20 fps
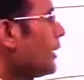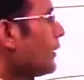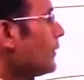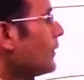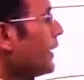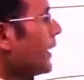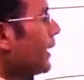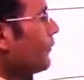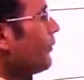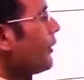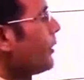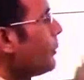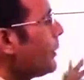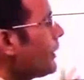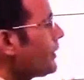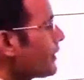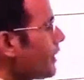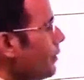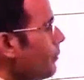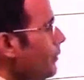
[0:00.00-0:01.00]
there will be
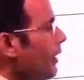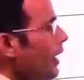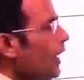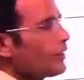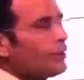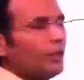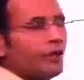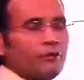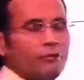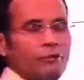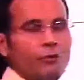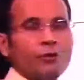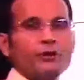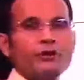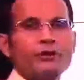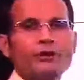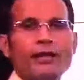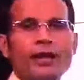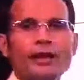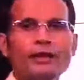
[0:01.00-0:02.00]
some other
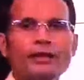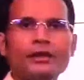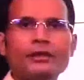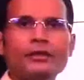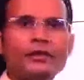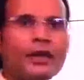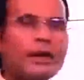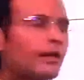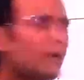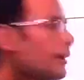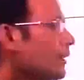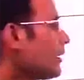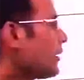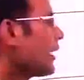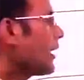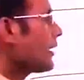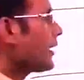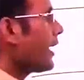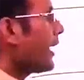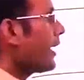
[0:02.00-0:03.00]
forces acting, like
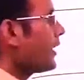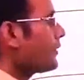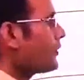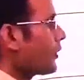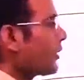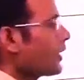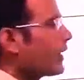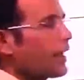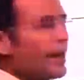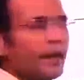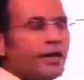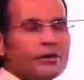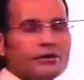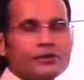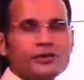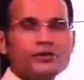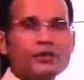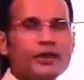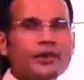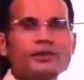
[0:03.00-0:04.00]
cations or
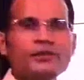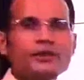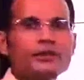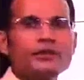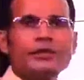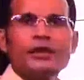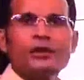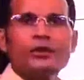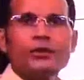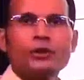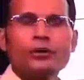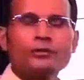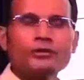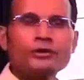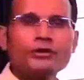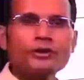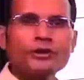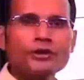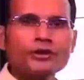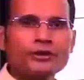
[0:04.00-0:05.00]
anions changing their
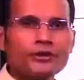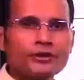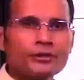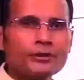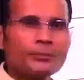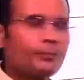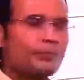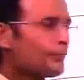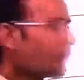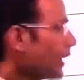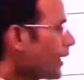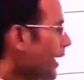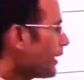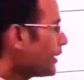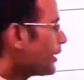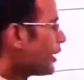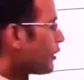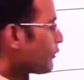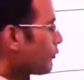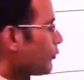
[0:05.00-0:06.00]
concentrations, and
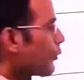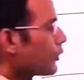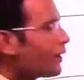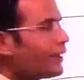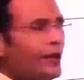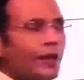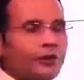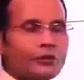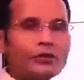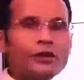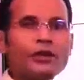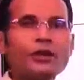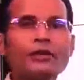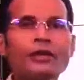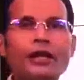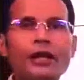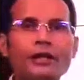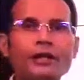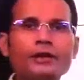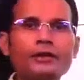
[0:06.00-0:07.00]
therefore electrical
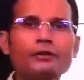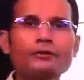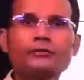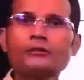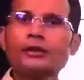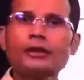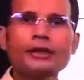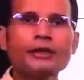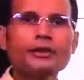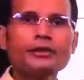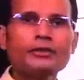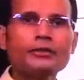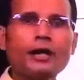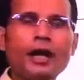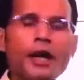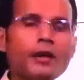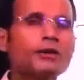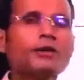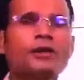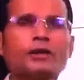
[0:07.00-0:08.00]
gradient will get
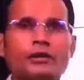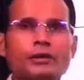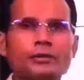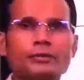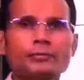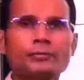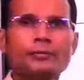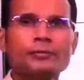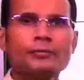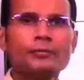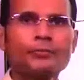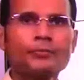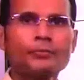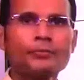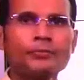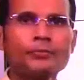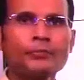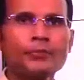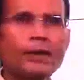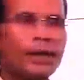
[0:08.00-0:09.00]
altered,
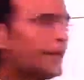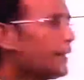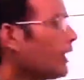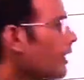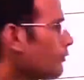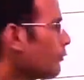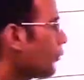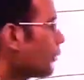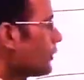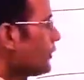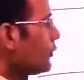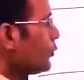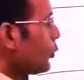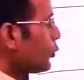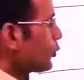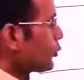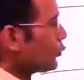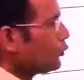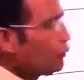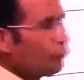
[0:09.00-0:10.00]
and therefore
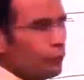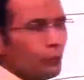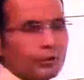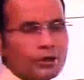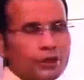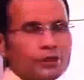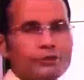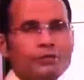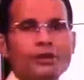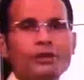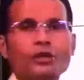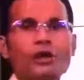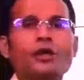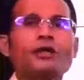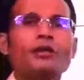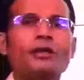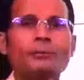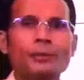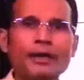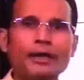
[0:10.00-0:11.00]
those two forces will not
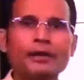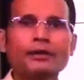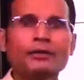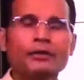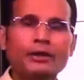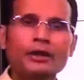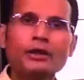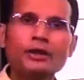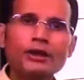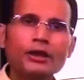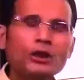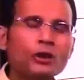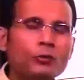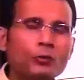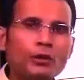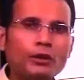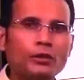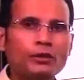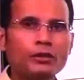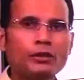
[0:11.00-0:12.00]
remain
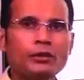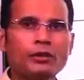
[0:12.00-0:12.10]
equal.